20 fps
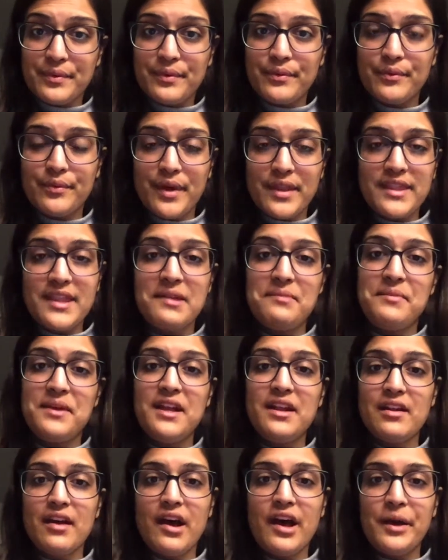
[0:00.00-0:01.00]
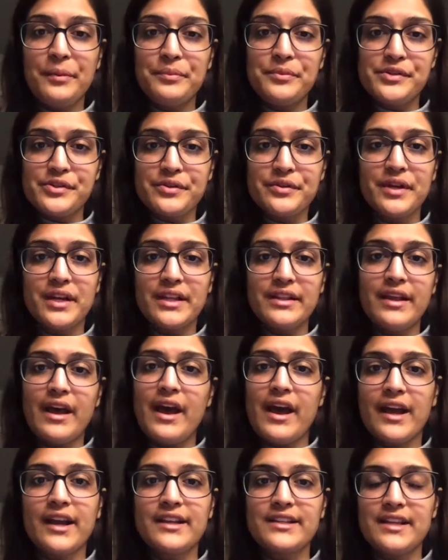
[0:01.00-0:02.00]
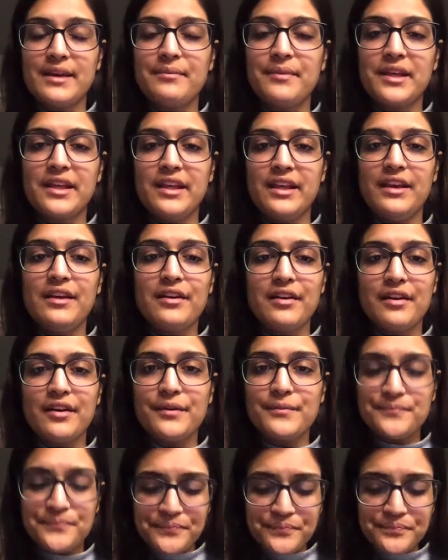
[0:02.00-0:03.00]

When they meet up during the academic year,